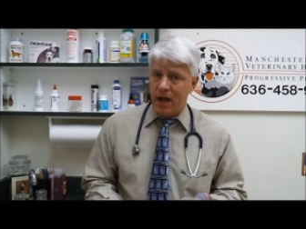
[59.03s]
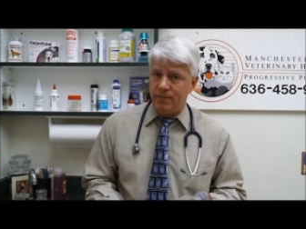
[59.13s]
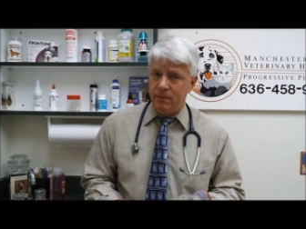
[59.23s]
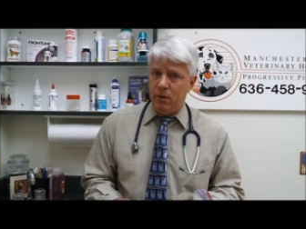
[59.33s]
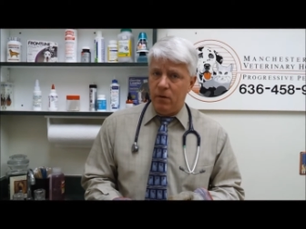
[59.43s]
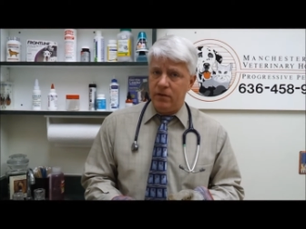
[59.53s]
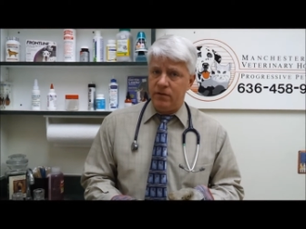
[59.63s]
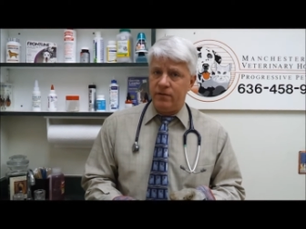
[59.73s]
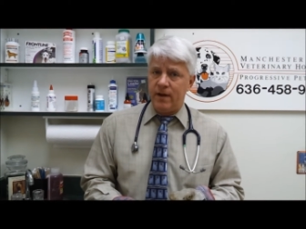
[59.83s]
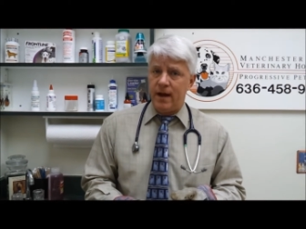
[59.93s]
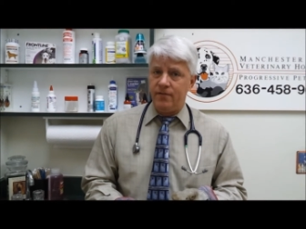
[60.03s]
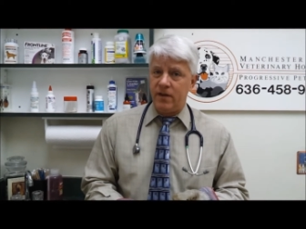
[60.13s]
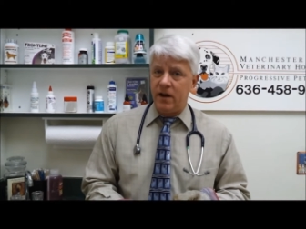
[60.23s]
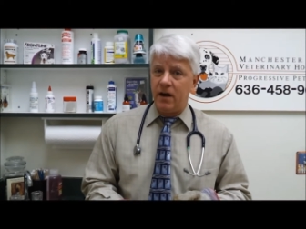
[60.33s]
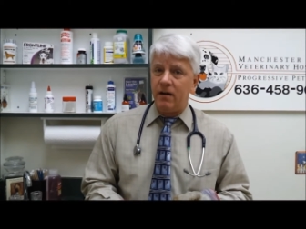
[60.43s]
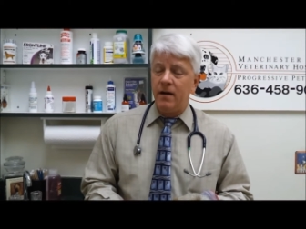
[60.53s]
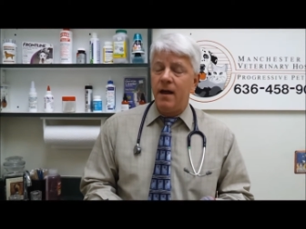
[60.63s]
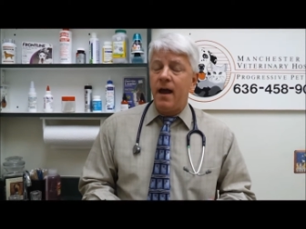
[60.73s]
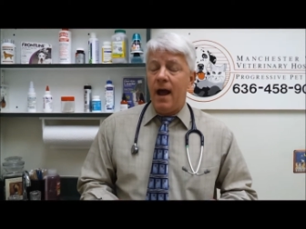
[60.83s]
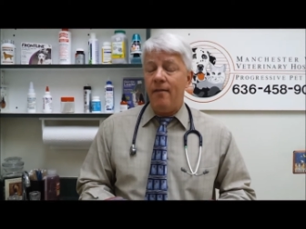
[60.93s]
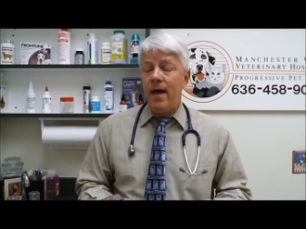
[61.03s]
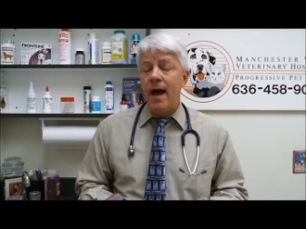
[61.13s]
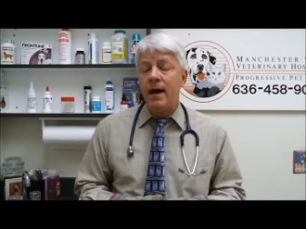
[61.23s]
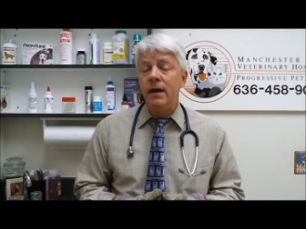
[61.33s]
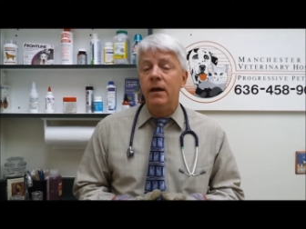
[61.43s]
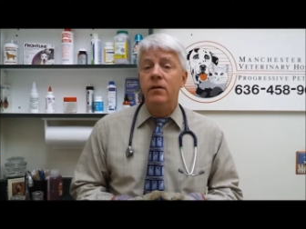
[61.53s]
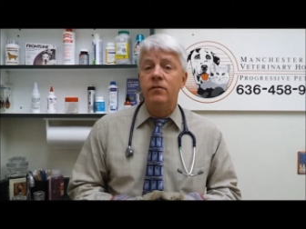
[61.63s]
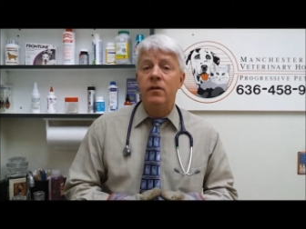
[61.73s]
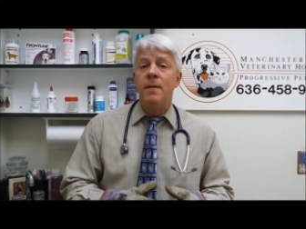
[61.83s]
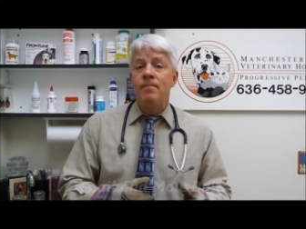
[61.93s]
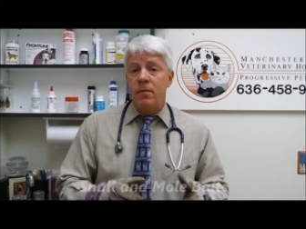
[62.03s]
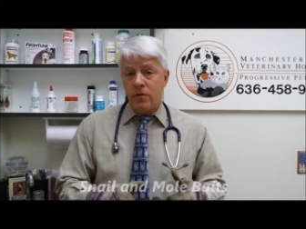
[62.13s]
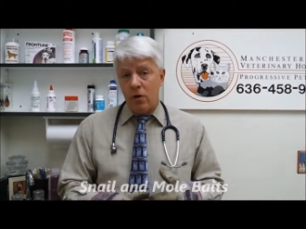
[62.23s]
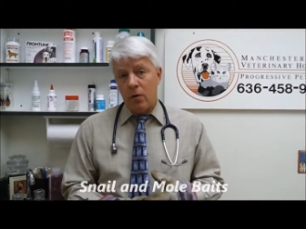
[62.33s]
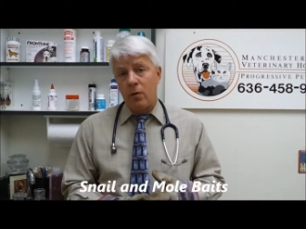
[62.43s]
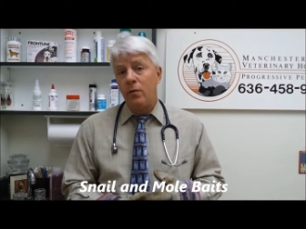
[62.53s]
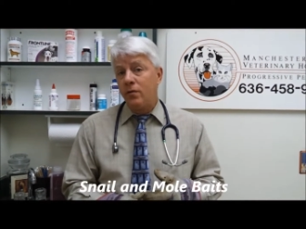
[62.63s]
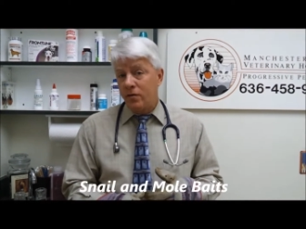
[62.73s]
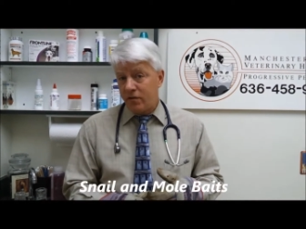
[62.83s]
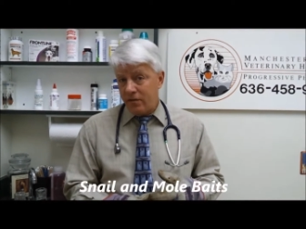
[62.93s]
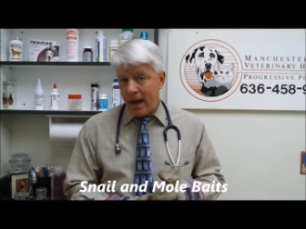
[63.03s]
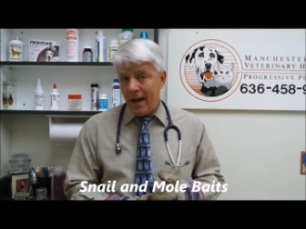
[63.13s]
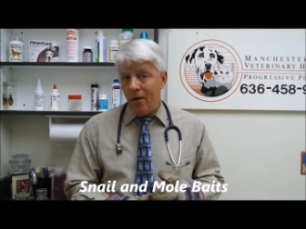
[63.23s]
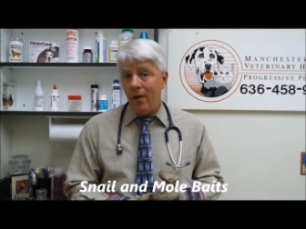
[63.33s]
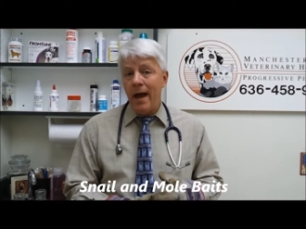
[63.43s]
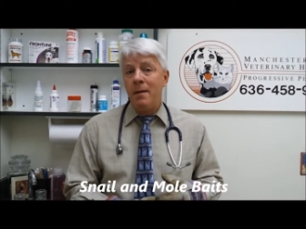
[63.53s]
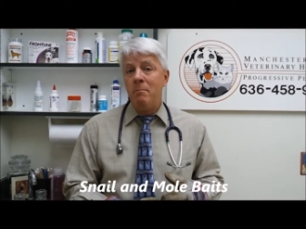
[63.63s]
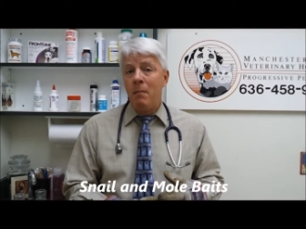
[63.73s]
types of poisons out there, and that is your snail and